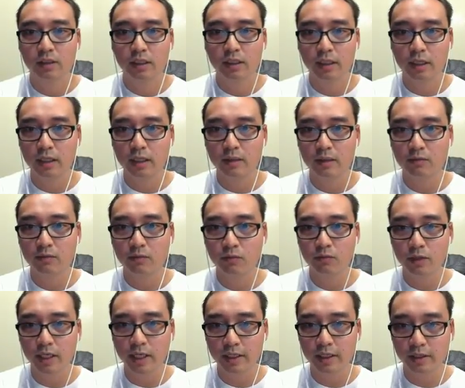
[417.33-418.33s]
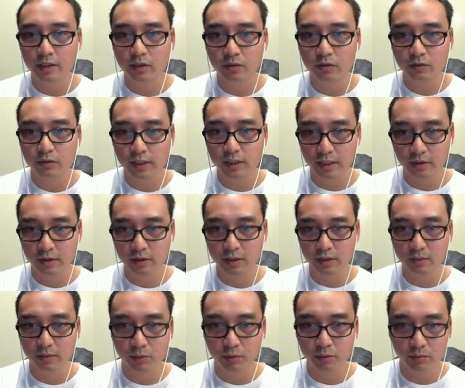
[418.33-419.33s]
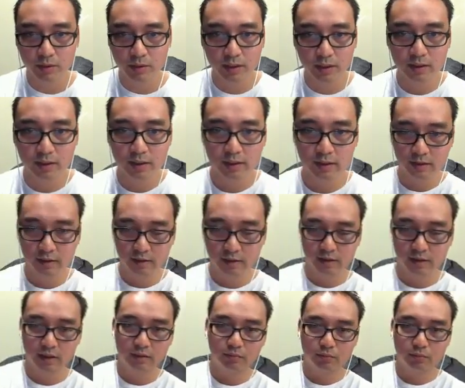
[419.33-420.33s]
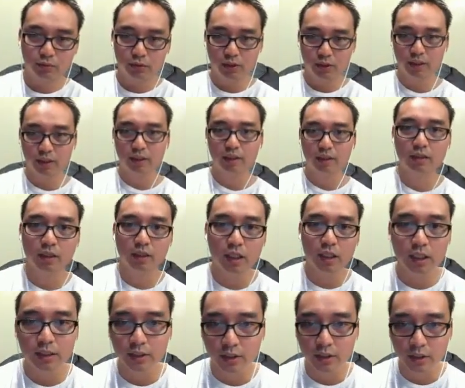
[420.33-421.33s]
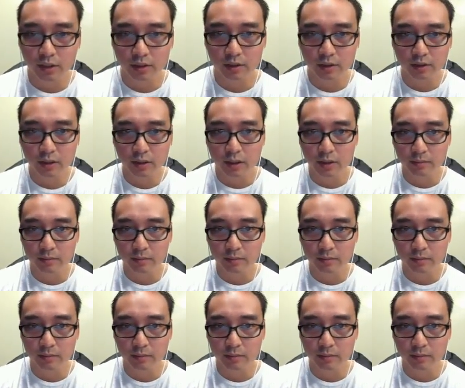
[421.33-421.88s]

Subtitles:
what I can do is I could implement this and put it on our